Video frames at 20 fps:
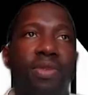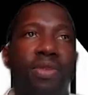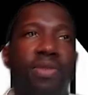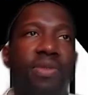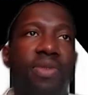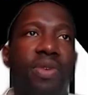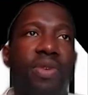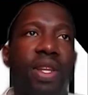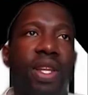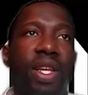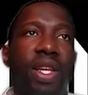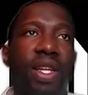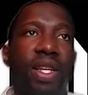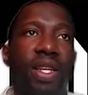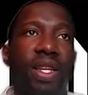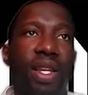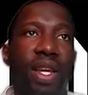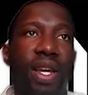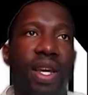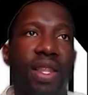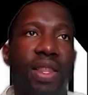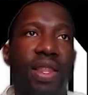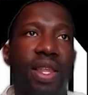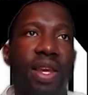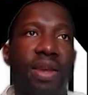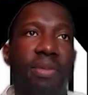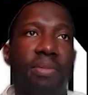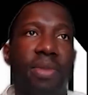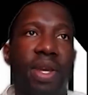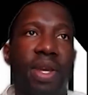For let not
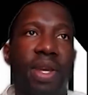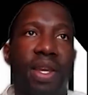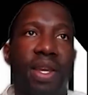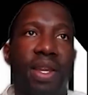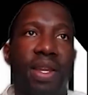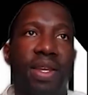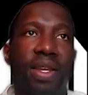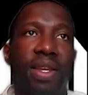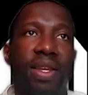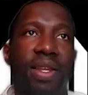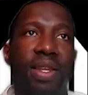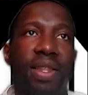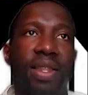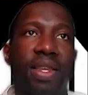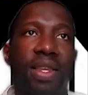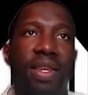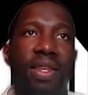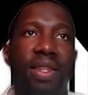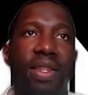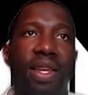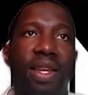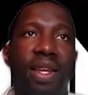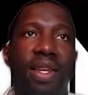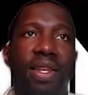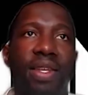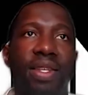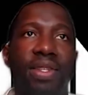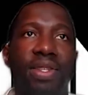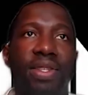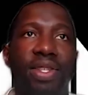that man think that
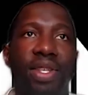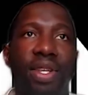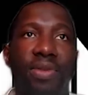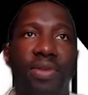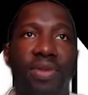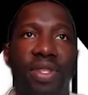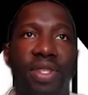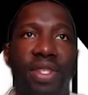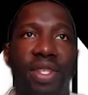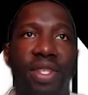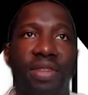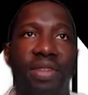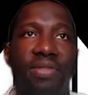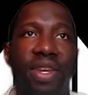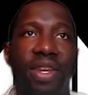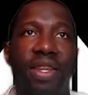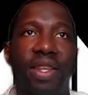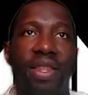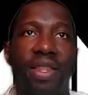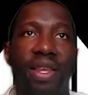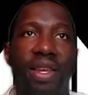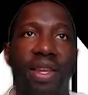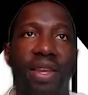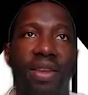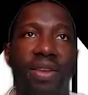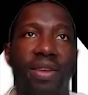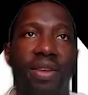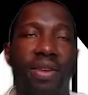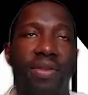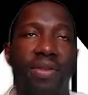he shall receive
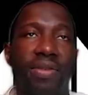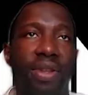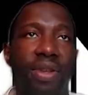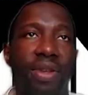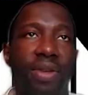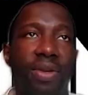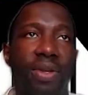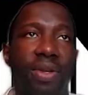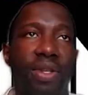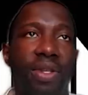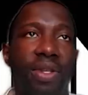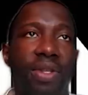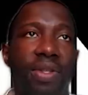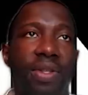anything of the Lord.